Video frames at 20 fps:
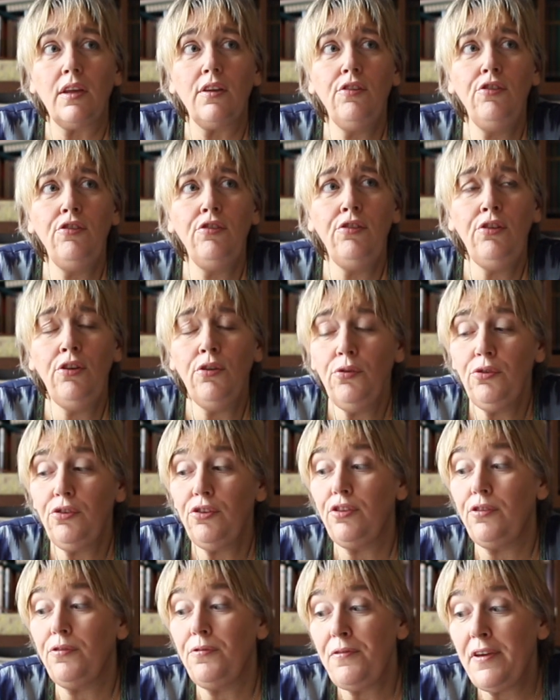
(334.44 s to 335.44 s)

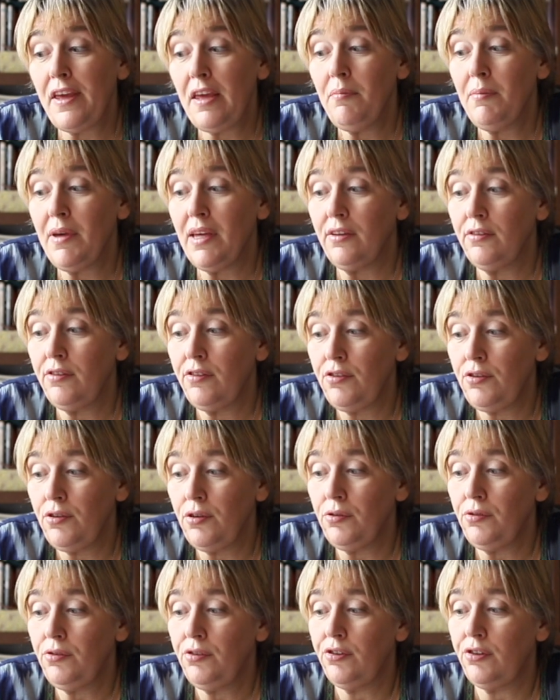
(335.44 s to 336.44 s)
suits, female
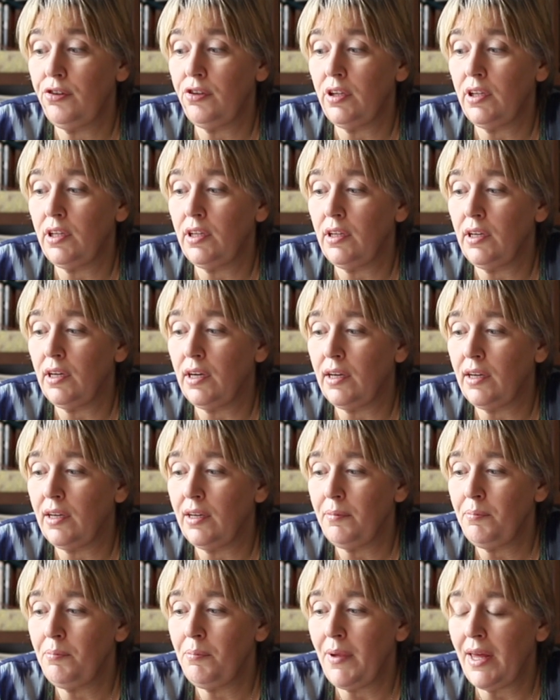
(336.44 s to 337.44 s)
suits
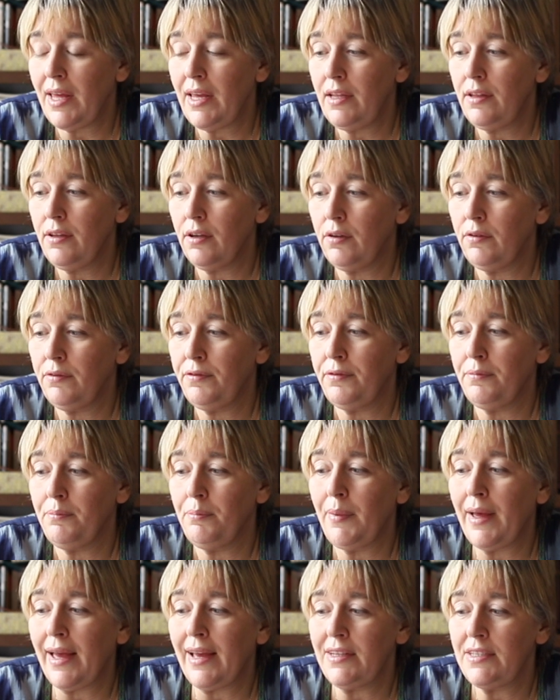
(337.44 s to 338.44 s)
made of
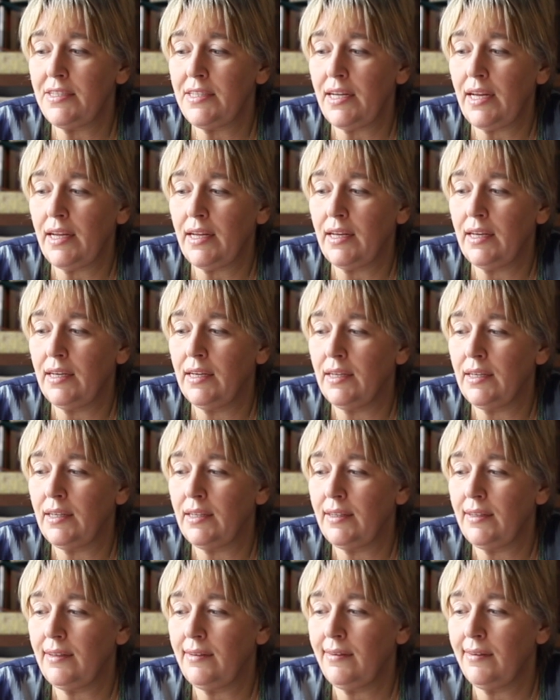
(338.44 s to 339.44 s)
matching
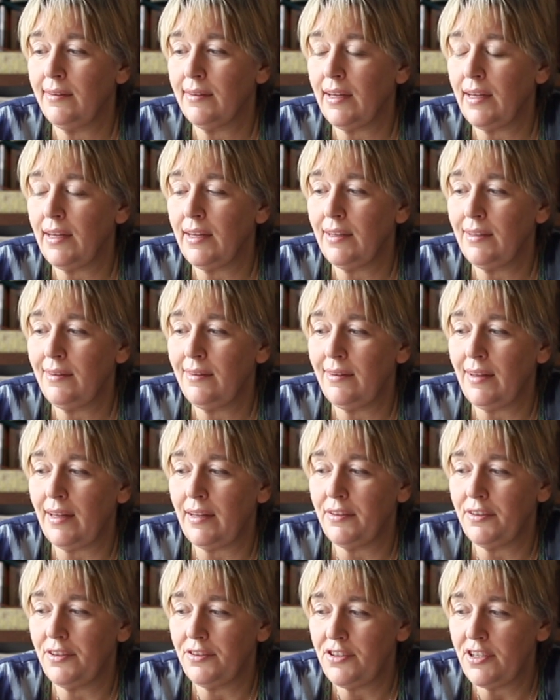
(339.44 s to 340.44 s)
skirts
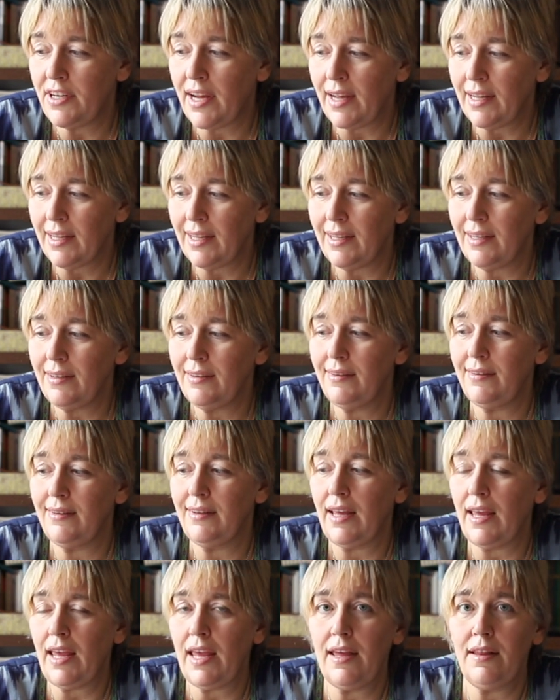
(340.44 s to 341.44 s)
and jackets
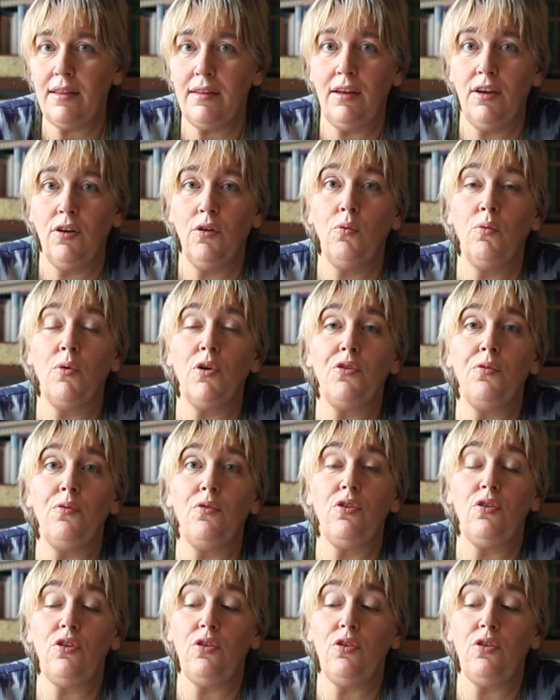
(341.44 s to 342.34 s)
in what